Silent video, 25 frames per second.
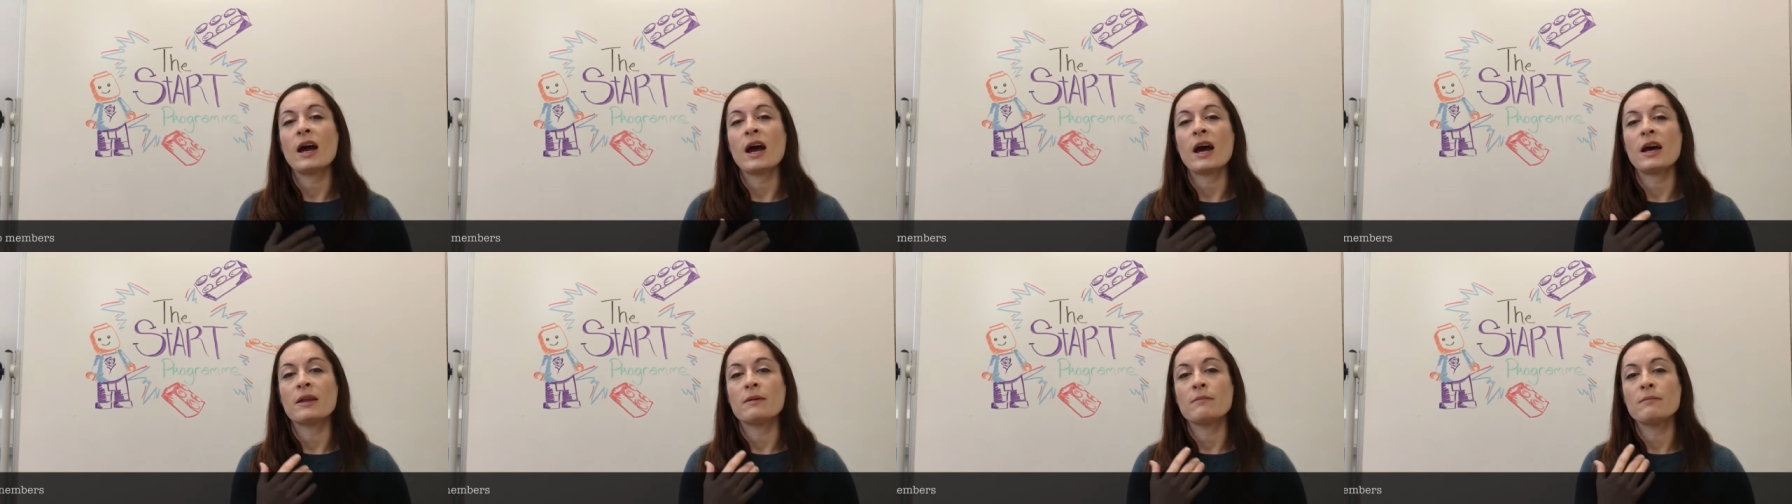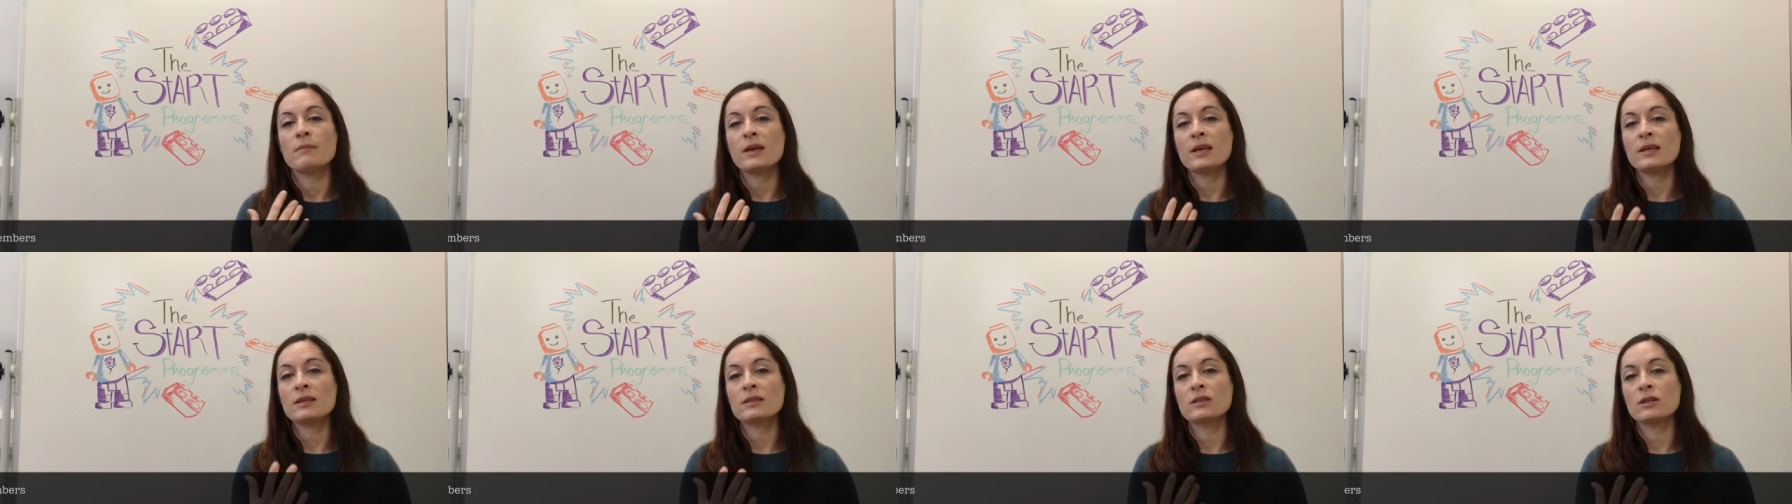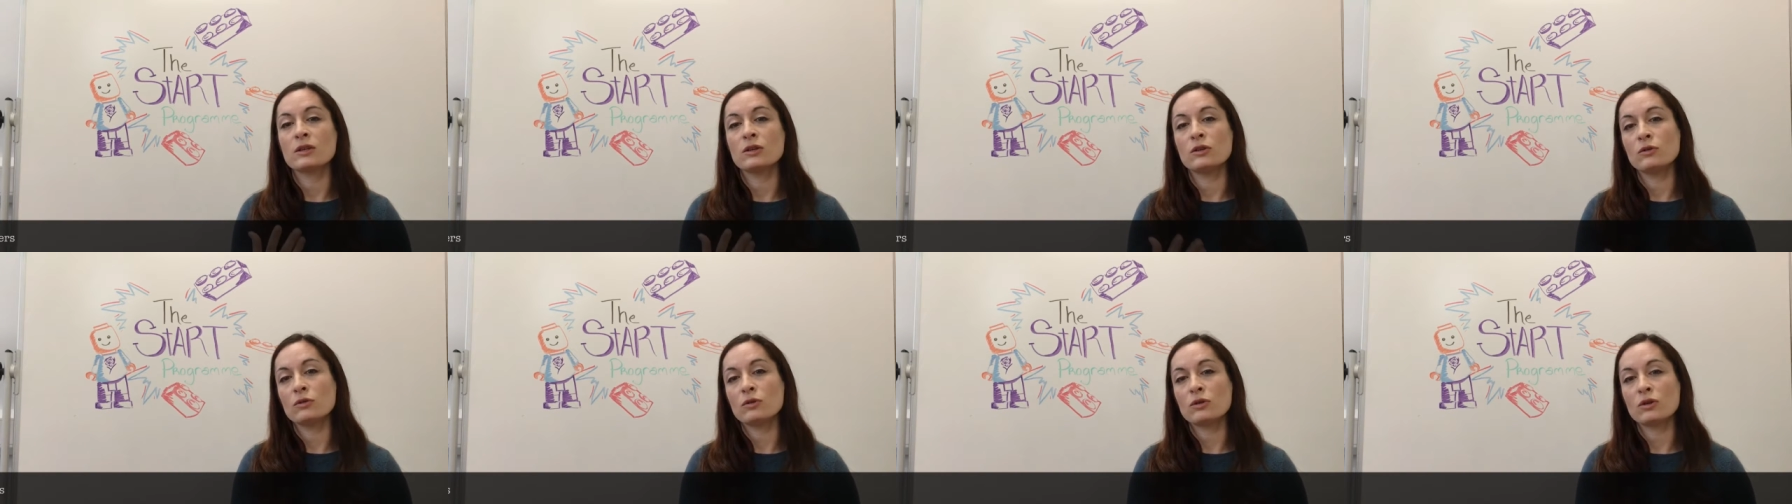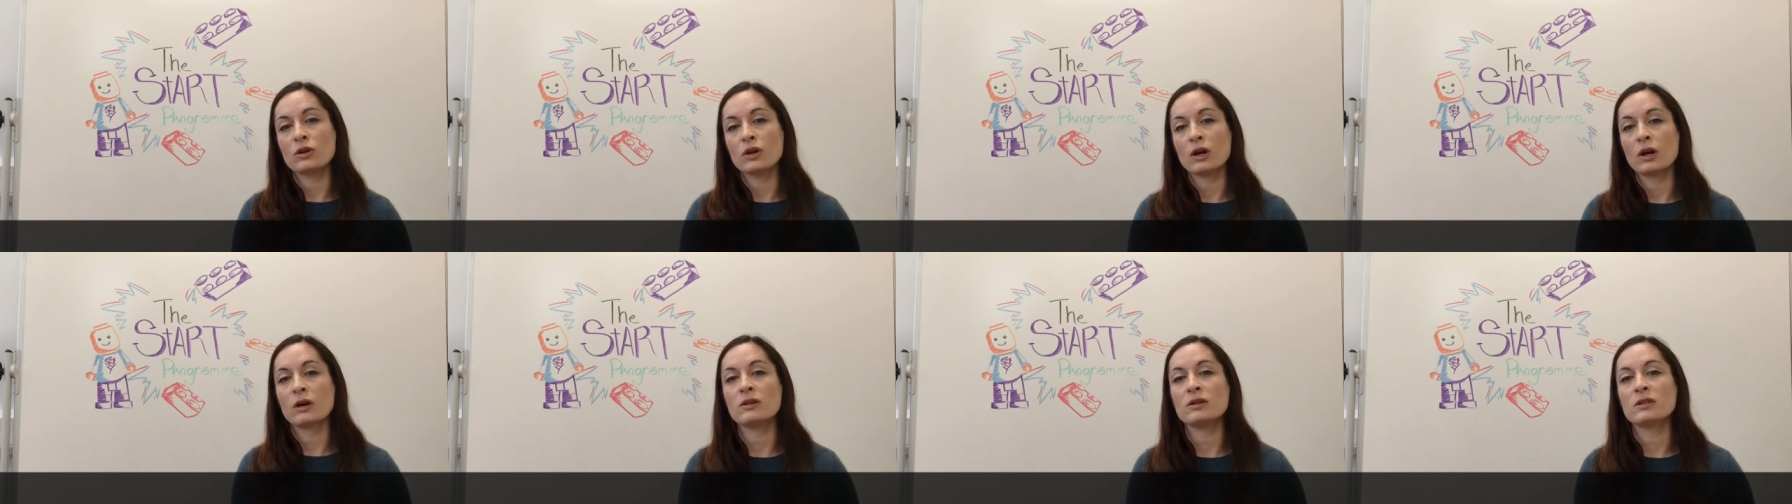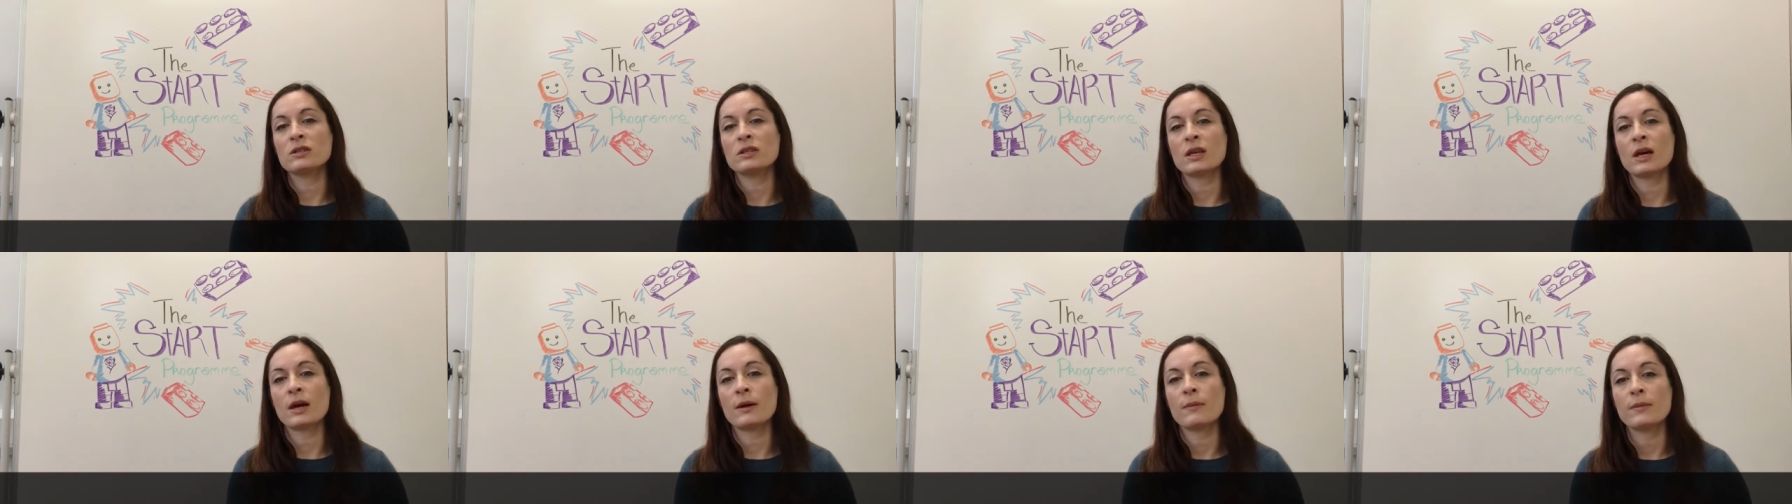and it means that you can go
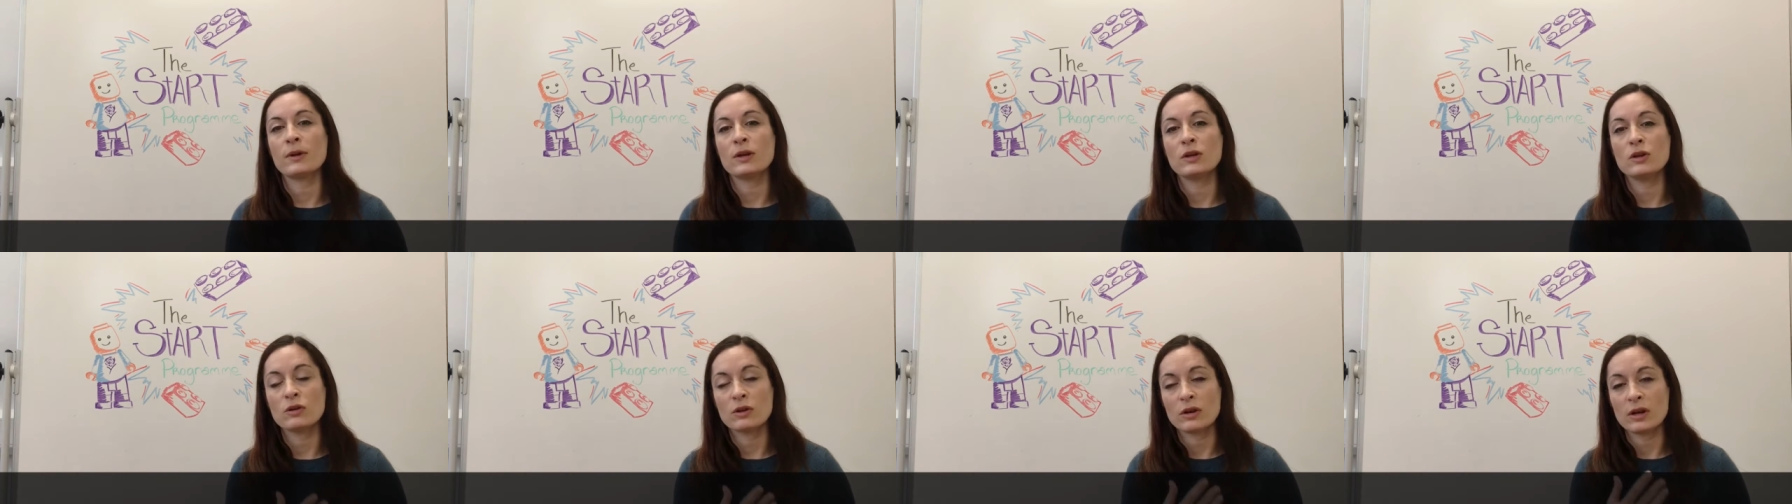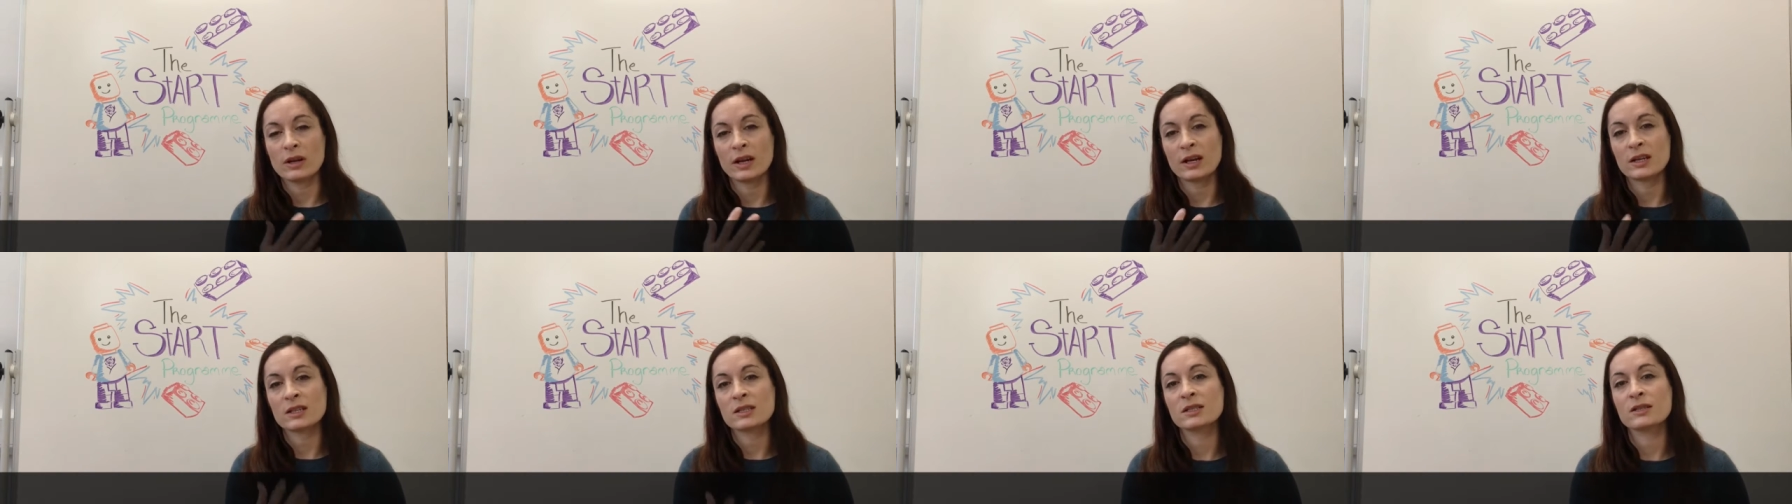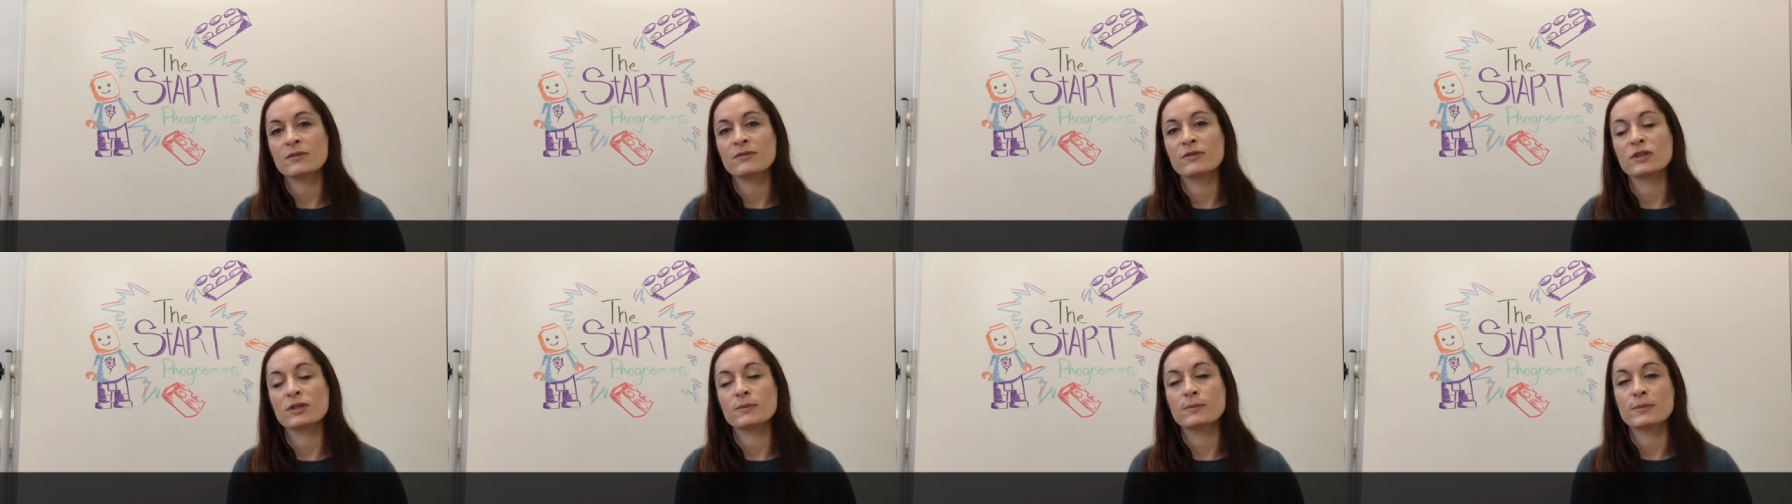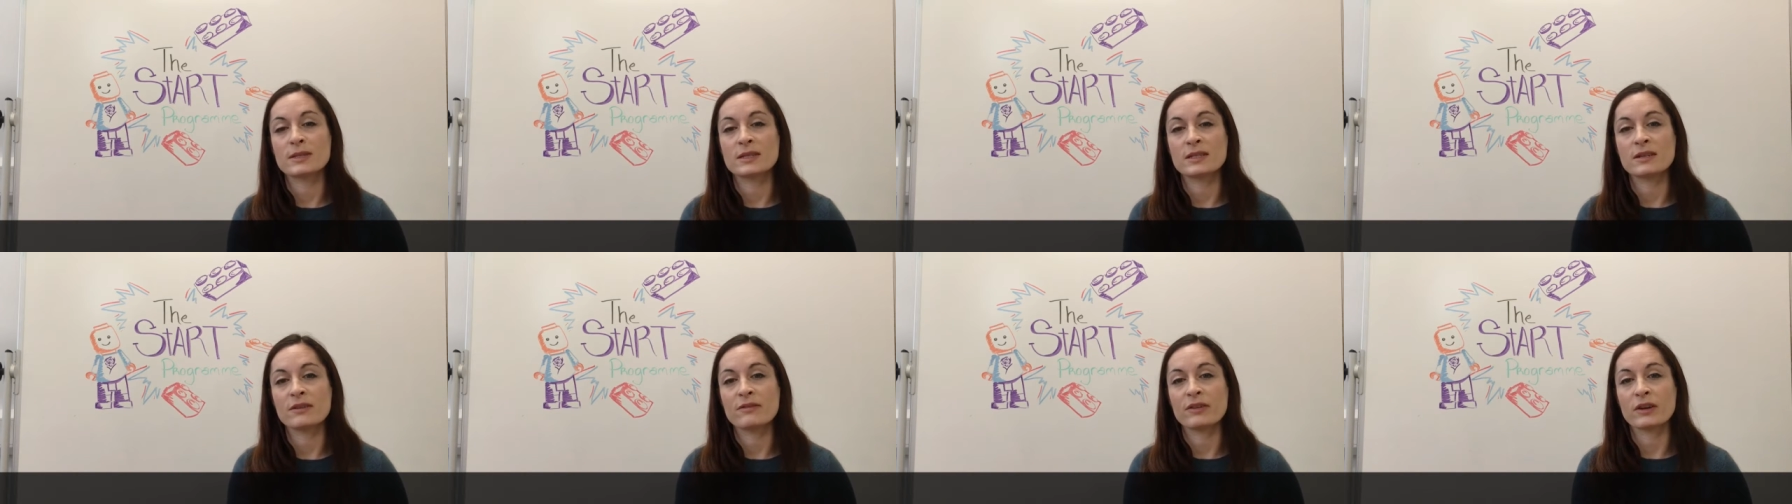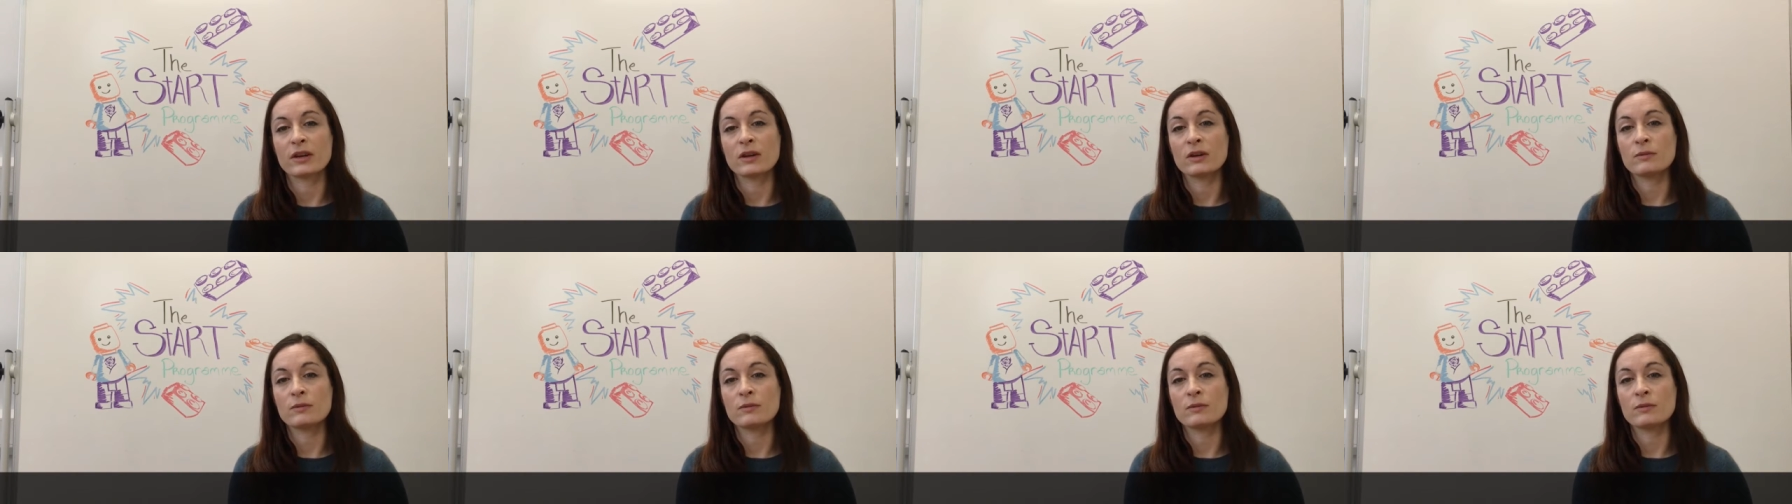to them and you can ask for specific